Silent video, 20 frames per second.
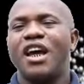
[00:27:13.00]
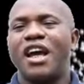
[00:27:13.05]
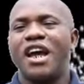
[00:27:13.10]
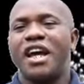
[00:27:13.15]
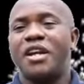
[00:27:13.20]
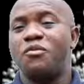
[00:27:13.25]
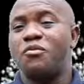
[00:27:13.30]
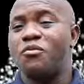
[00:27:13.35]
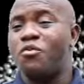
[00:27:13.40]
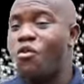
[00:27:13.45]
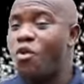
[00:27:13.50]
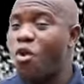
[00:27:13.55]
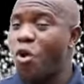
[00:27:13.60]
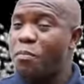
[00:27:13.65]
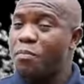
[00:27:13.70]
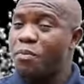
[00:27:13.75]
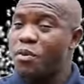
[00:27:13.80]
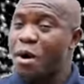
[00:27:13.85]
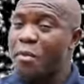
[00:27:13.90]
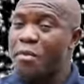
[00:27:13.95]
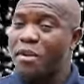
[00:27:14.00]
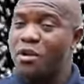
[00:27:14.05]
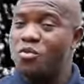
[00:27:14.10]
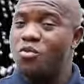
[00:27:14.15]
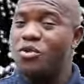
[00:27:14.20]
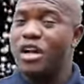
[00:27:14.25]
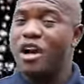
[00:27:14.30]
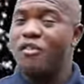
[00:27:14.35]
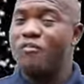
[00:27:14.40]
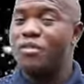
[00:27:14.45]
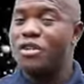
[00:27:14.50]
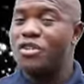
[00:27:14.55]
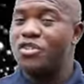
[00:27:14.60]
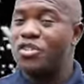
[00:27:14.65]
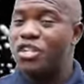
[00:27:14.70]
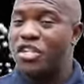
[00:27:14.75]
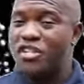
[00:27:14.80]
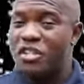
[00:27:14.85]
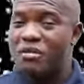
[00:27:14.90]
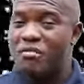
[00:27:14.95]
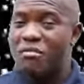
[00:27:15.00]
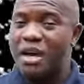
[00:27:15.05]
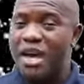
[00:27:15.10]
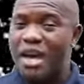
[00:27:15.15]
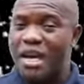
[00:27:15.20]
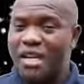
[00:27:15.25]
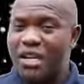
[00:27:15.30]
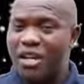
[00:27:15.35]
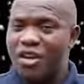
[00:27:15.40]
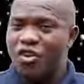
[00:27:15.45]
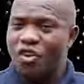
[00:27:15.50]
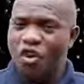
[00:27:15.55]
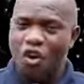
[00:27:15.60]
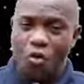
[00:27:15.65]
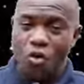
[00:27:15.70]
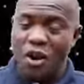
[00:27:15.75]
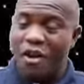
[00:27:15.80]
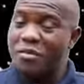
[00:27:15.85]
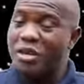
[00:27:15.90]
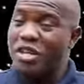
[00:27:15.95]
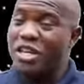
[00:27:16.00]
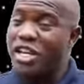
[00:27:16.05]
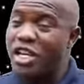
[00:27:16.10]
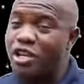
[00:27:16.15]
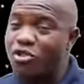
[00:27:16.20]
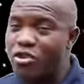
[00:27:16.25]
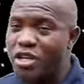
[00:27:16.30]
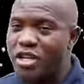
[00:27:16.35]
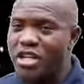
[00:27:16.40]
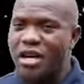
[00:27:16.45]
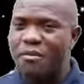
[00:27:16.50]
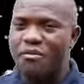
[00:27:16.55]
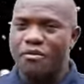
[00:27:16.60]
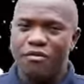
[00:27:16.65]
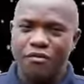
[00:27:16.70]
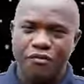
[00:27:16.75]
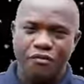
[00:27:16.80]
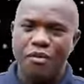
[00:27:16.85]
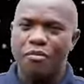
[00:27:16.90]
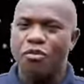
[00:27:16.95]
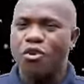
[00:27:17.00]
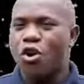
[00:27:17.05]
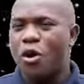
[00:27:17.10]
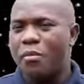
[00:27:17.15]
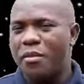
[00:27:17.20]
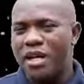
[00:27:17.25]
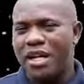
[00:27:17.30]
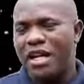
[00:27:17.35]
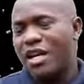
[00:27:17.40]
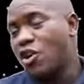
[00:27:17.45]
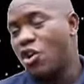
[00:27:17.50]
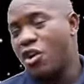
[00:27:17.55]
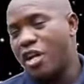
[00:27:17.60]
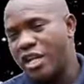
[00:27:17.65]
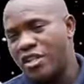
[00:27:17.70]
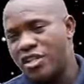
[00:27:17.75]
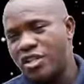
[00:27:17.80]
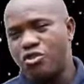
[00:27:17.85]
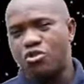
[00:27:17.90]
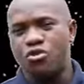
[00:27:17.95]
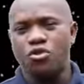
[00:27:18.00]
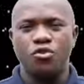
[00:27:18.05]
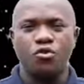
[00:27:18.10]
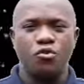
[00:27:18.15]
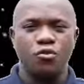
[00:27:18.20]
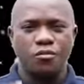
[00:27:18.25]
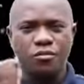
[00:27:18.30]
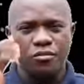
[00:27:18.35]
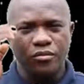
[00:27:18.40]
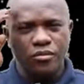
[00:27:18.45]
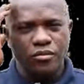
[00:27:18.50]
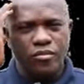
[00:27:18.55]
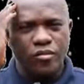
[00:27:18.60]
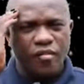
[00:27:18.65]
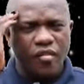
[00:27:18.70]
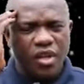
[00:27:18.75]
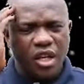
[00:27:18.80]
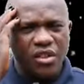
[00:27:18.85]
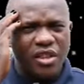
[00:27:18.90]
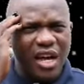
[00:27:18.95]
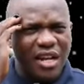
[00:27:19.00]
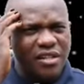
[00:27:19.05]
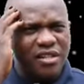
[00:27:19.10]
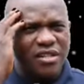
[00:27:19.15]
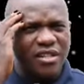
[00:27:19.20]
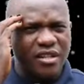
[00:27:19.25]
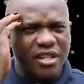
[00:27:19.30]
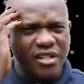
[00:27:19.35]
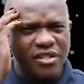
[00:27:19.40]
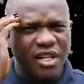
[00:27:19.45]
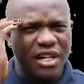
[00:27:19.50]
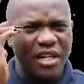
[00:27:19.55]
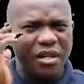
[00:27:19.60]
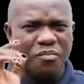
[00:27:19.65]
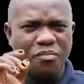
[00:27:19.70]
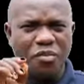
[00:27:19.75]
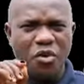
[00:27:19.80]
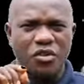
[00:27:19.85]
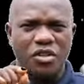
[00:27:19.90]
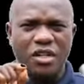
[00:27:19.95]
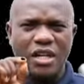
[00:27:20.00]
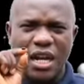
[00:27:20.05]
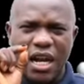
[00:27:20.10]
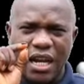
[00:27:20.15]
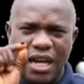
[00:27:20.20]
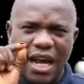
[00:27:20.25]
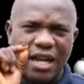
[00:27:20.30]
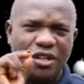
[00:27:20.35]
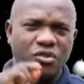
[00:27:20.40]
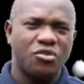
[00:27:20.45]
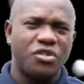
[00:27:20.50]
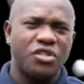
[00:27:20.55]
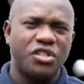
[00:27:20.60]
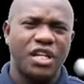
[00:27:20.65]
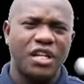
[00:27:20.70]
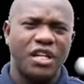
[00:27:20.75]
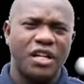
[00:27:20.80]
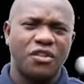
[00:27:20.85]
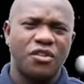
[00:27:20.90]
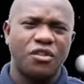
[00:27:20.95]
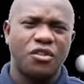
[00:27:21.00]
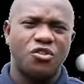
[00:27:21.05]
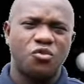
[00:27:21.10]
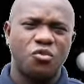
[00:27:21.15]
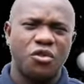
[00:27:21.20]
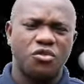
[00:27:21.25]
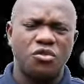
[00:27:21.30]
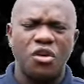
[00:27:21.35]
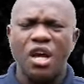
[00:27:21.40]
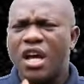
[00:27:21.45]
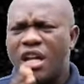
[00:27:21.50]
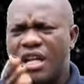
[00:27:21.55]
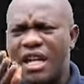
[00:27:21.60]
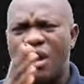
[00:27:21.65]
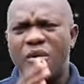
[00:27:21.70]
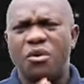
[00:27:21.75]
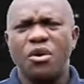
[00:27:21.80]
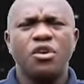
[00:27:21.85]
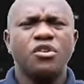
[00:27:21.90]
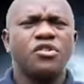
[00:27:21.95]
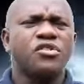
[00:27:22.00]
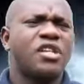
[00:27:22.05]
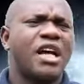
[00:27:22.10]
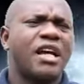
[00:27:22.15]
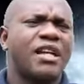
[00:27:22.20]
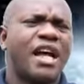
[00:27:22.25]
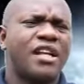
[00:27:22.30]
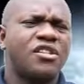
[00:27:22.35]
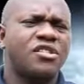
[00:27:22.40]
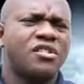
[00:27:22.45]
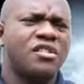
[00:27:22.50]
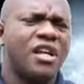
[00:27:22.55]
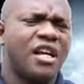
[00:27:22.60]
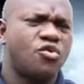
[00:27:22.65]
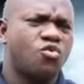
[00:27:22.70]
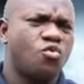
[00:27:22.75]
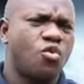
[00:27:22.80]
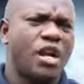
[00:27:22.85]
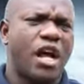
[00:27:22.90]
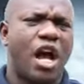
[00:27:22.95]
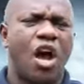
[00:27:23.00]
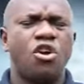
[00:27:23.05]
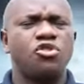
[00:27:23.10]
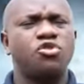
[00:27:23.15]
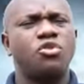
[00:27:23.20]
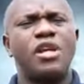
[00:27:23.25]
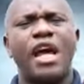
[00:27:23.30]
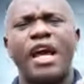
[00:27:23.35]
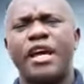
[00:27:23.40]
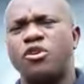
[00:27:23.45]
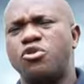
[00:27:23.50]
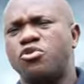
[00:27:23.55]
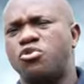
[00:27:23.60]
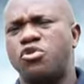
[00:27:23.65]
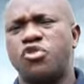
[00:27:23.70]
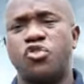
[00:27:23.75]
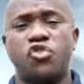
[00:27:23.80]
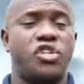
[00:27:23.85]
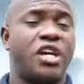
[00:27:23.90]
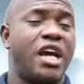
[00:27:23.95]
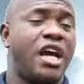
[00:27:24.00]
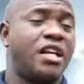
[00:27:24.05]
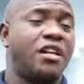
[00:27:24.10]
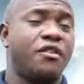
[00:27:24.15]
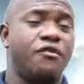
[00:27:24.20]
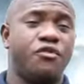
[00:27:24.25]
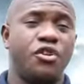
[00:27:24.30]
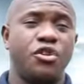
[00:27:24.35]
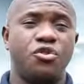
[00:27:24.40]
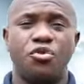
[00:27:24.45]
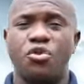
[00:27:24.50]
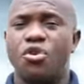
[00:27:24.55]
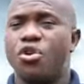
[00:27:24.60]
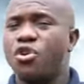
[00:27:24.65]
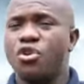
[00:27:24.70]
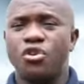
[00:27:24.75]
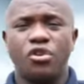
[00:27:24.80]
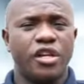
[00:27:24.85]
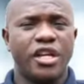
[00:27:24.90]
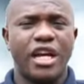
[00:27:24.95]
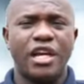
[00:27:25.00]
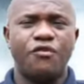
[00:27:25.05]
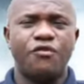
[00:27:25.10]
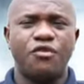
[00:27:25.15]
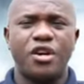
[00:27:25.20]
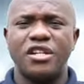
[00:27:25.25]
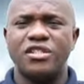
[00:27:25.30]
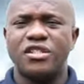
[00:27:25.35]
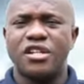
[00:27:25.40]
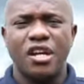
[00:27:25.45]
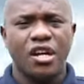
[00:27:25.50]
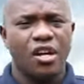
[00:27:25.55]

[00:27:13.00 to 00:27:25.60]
and what probably would have been chasing men or would have been hindering them from coming and connecting to you. That is critically important, and I like to share that thoughts with you. Now, sir, that's that's one. I also like you to share the video, get friends